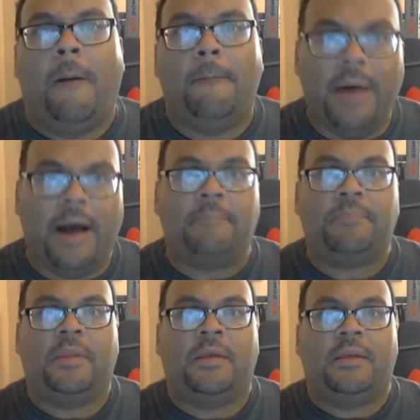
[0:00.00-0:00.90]
But
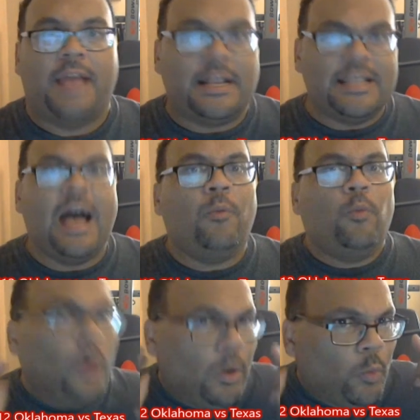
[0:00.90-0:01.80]
that's not
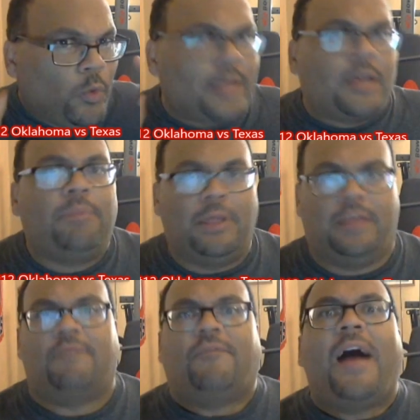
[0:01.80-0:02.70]
what really completely
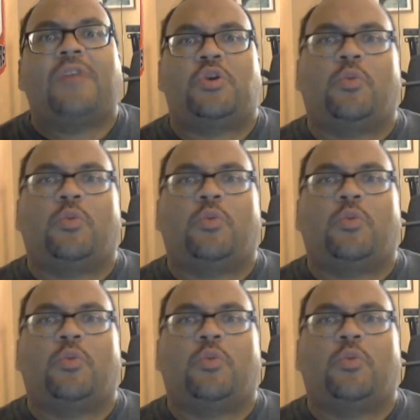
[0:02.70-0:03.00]
defines you.